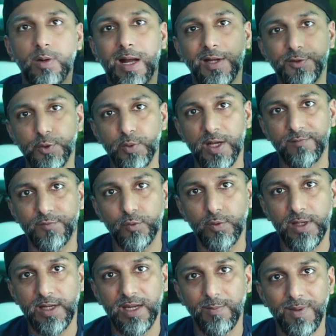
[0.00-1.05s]
I do have two
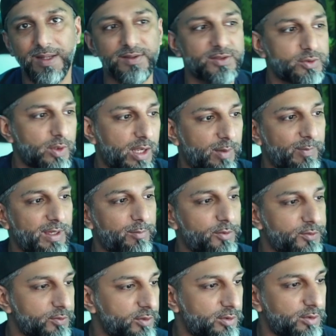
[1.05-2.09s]
AMS, so I'm able
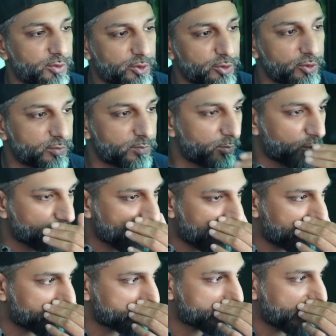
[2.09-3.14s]
to you know choose more
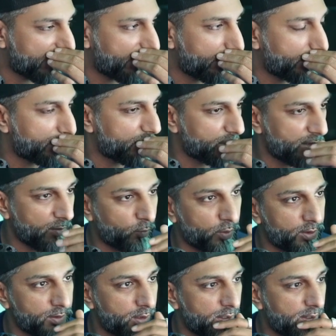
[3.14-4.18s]
colors than than
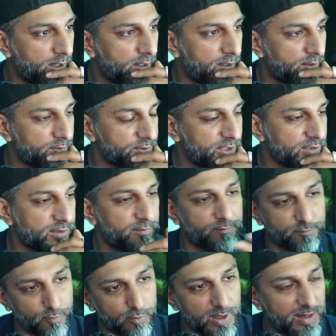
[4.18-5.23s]
what uh, than the
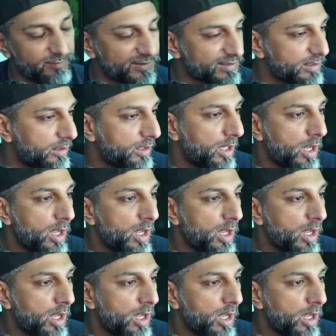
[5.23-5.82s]
four obviously.